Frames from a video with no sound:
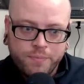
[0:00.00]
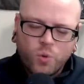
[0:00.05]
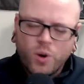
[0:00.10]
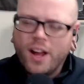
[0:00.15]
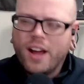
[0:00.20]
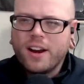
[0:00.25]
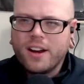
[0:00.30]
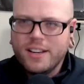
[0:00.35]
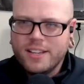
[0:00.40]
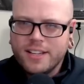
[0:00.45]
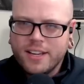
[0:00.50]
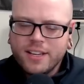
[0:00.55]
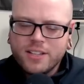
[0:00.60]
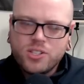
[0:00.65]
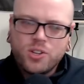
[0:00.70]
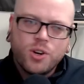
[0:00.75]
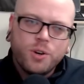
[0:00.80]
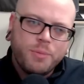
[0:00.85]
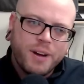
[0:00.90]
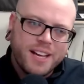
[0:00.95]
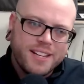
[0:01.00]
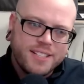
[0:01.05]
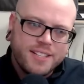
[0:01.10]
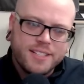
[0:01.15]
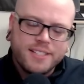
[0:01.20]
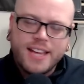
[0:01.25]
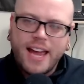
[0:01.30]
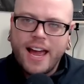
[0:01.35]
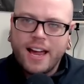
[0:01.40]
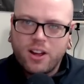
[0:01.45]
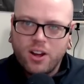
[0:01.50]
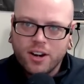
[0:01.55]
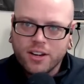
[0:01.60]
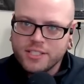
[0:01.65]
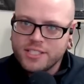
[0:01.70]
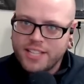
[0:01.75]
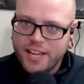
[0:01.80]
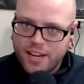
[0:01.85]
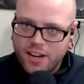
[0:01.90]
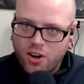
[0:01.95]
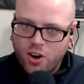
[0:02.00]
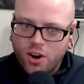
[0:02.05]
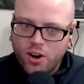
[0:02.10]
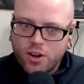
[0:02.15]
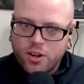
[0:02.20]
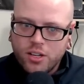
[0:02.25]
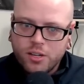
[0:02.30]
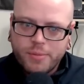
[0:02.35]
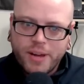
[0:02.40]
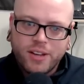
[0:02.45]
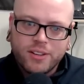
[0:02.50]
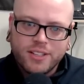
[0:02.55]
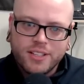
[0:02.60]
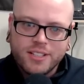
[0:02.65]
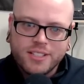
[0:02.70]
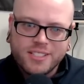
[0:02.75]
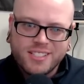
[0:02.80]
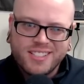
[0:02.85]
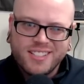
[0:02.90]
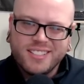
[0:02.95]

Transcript: We're not going to dig into it, but I did tack on a second article about this.